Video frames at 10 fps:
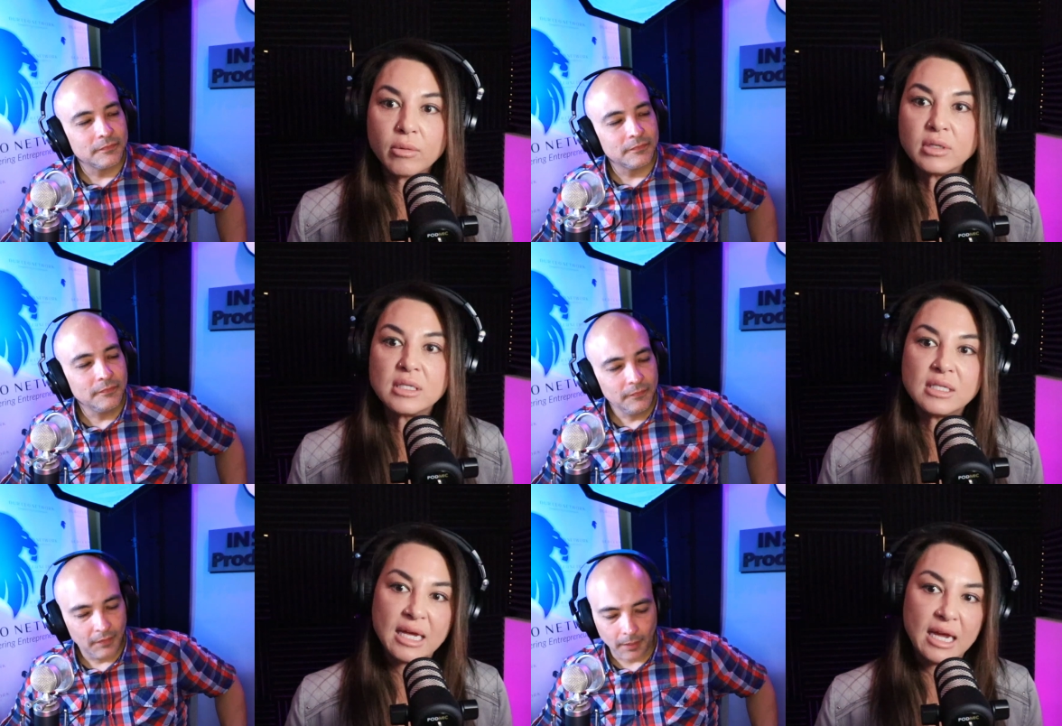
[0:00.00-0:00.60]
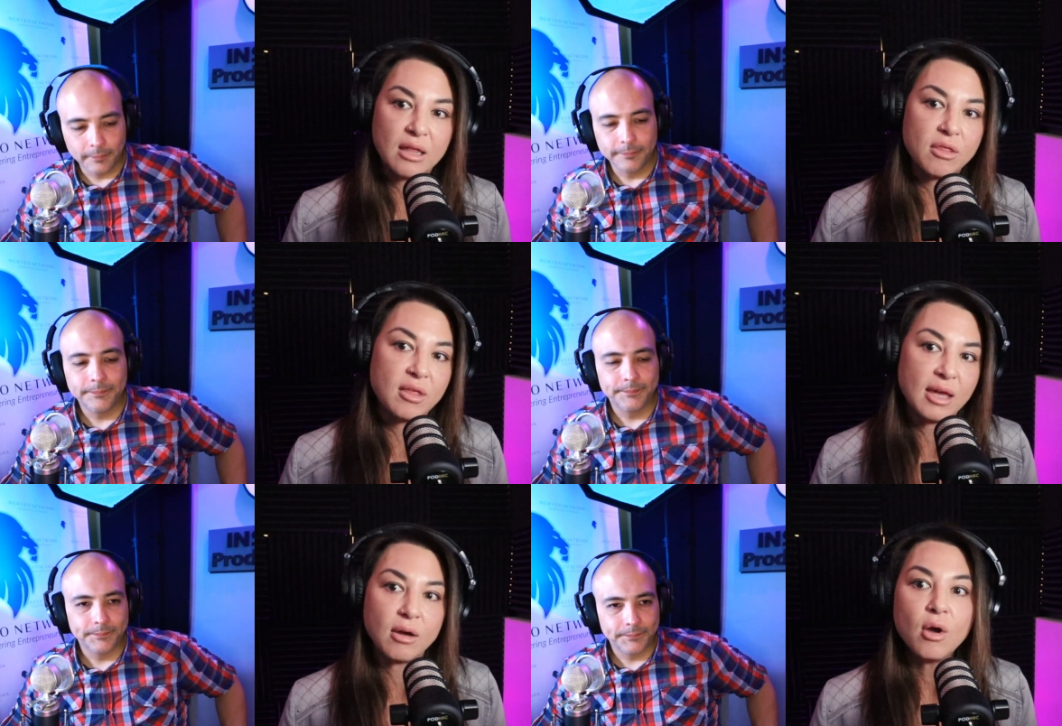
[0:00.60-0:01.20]
Speaker 1: to say,
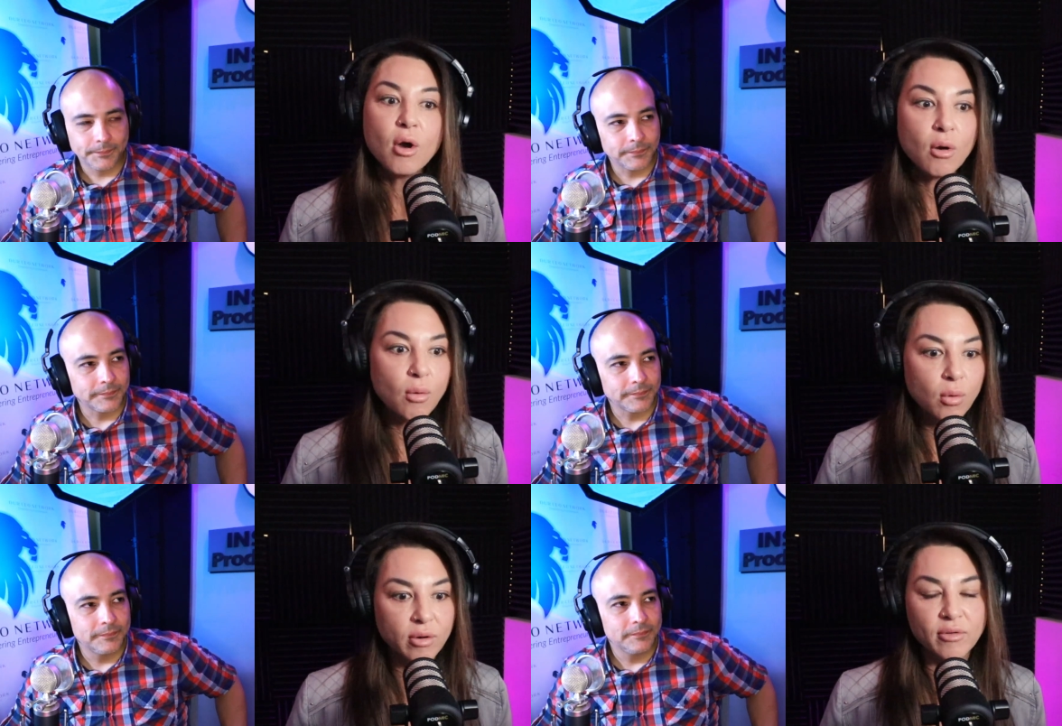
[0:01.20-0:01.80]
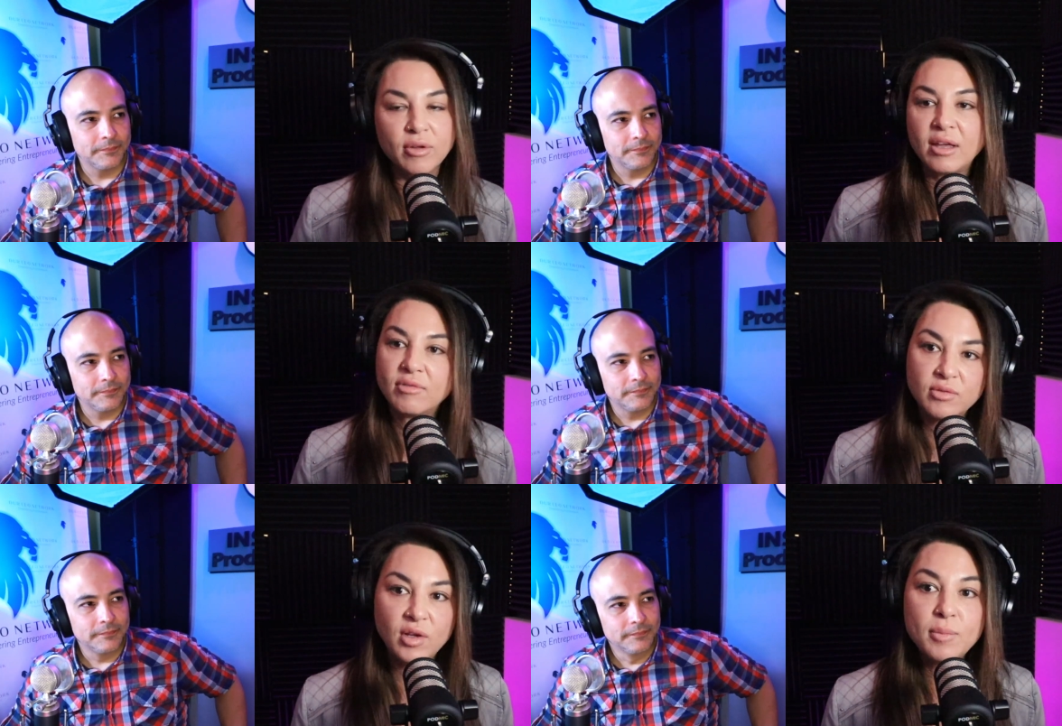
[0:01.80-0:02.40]
think, or give
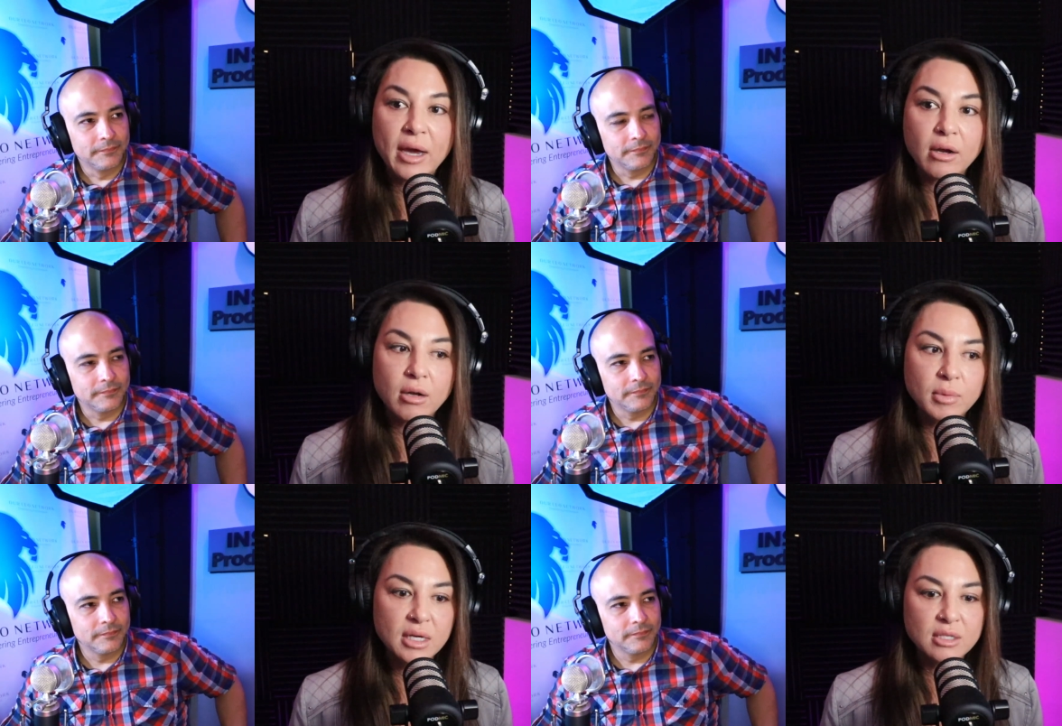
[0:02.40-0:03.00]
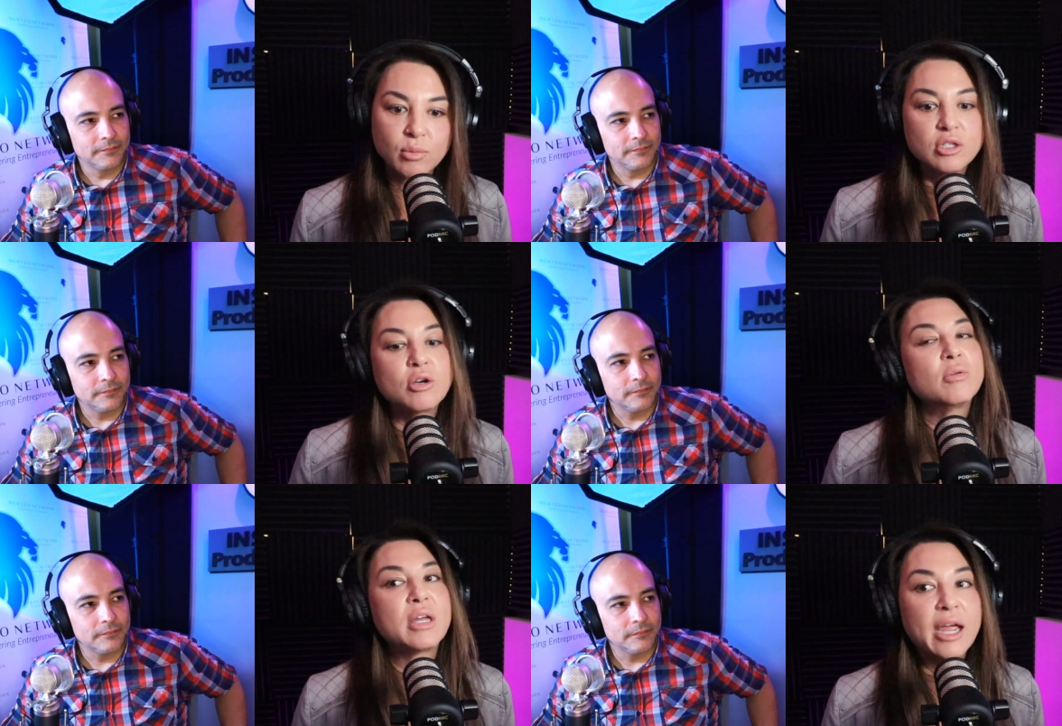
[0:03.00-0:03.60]
us feedback on because we
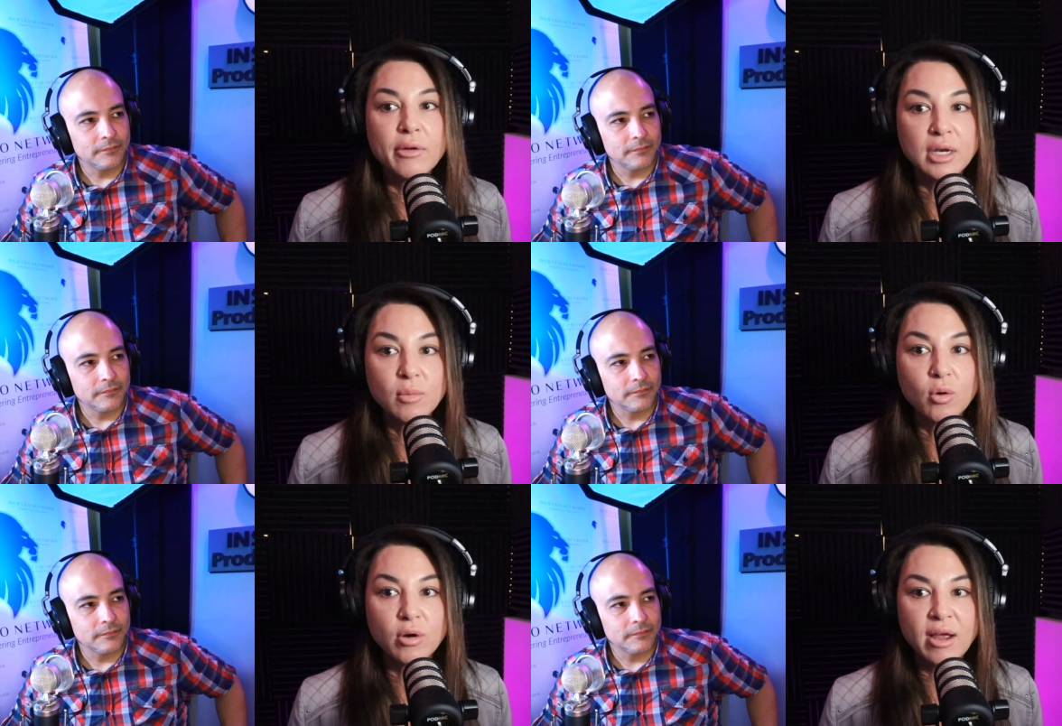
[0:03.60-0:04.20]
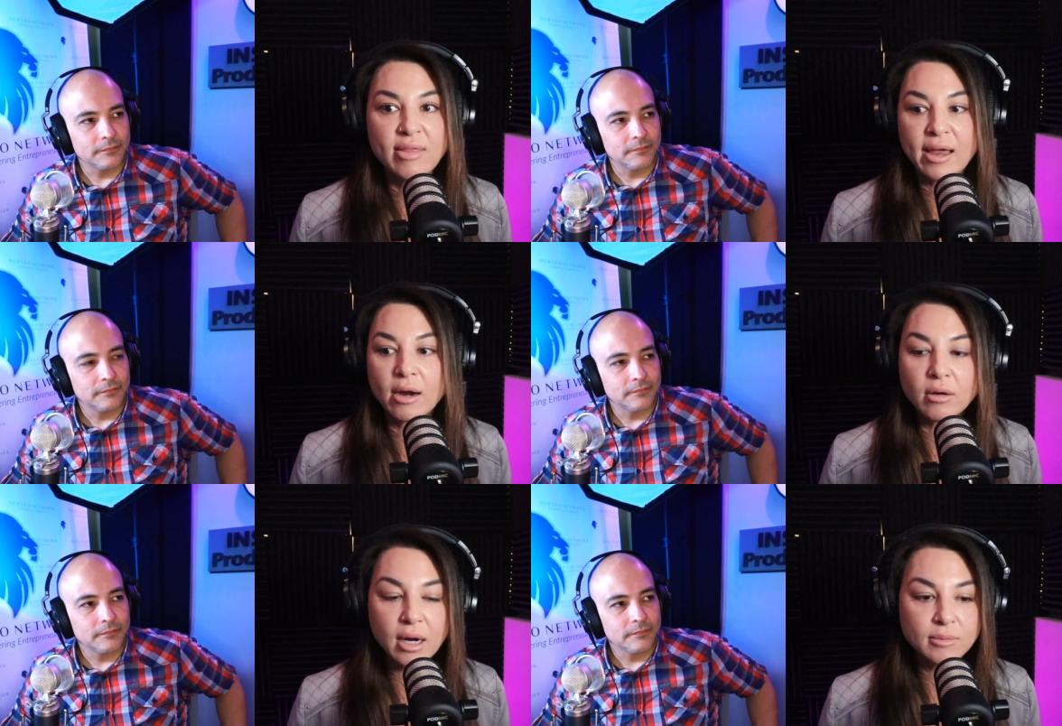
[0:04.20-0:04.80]
don't care anymore. And that
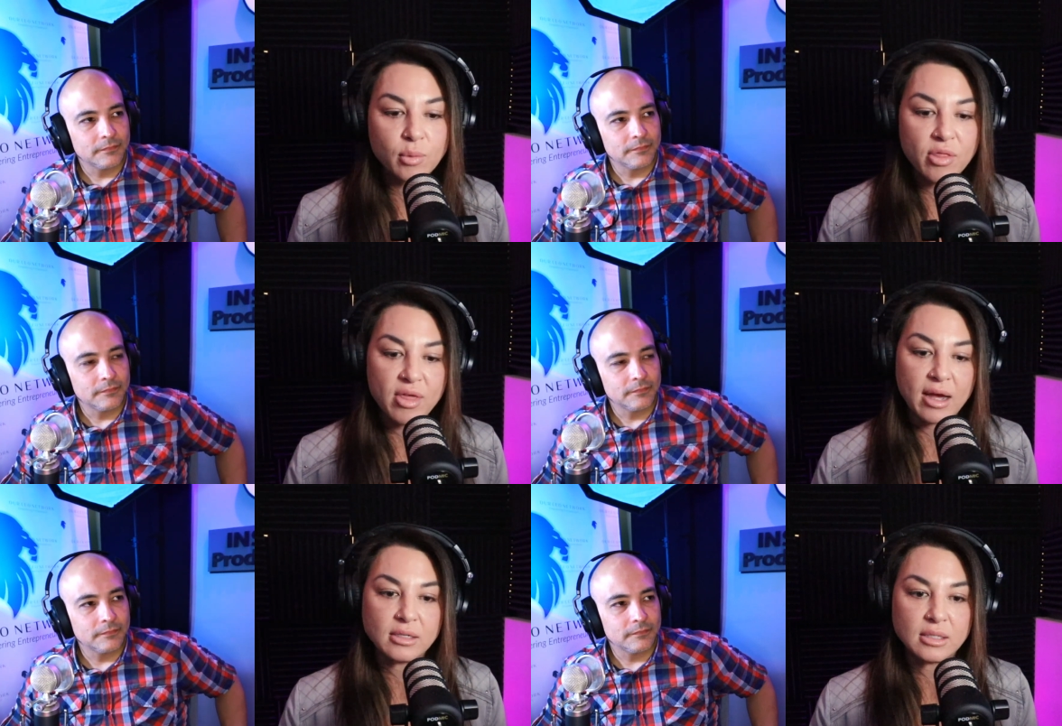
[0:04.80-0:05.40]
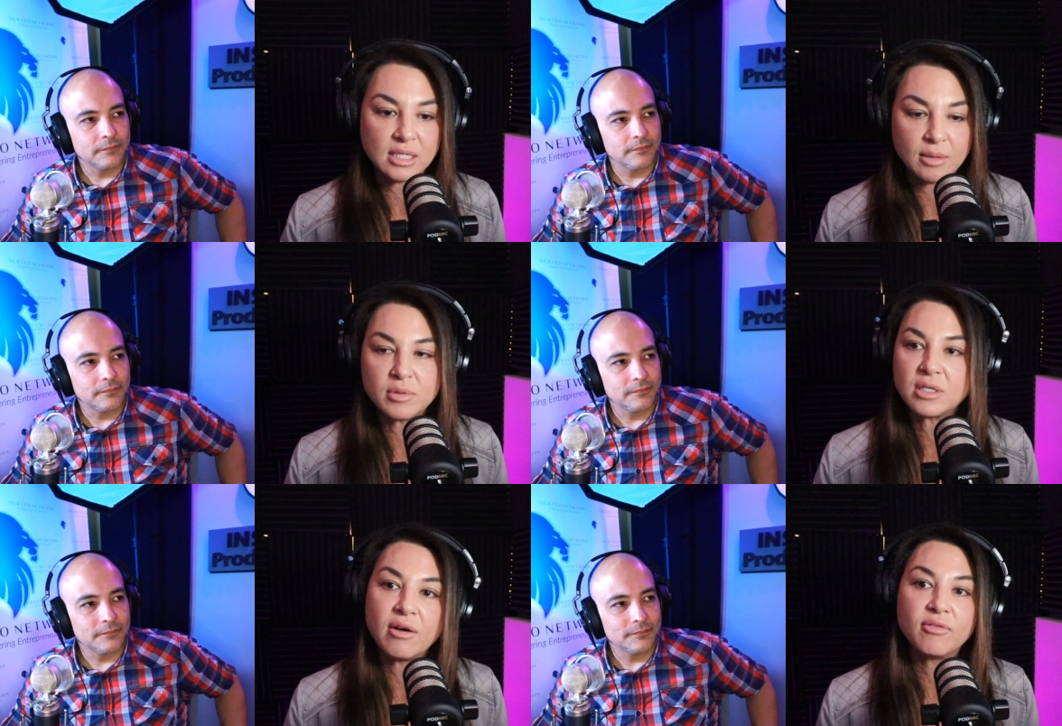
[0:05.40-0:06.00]
all comes with that deep
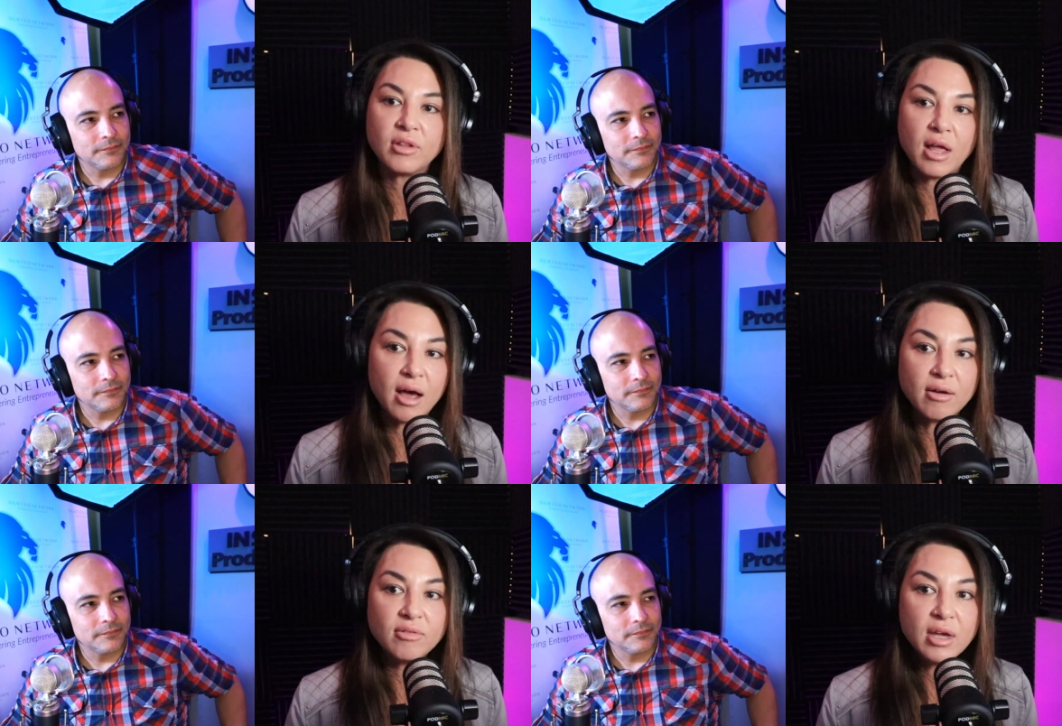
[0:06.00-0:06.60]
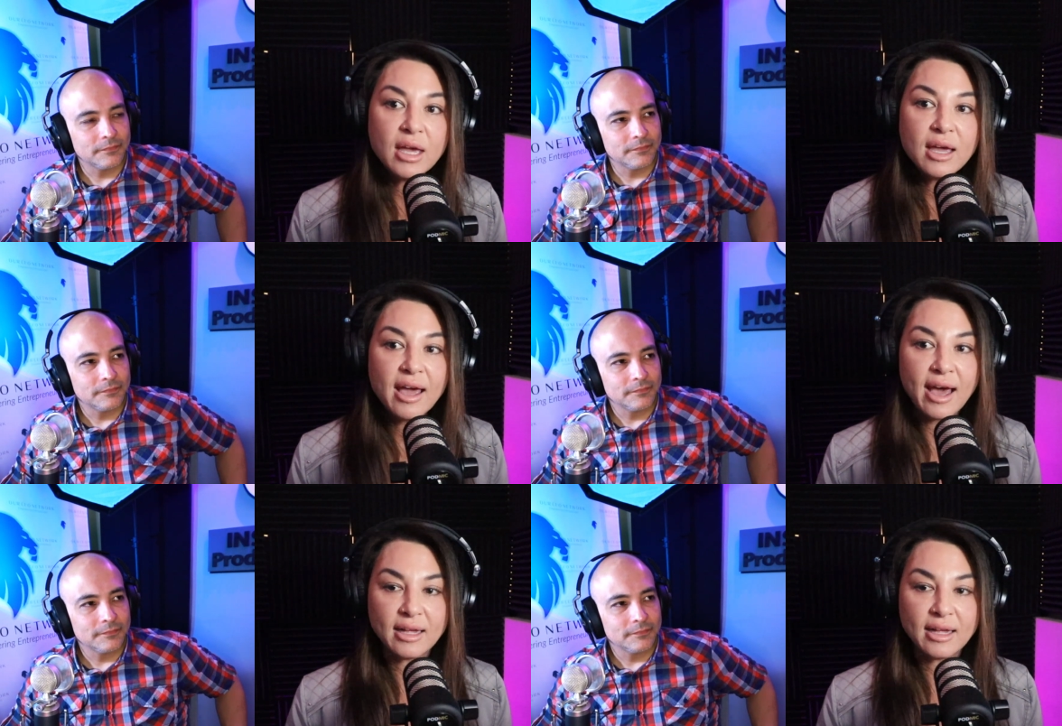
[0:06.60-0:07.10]
self-love and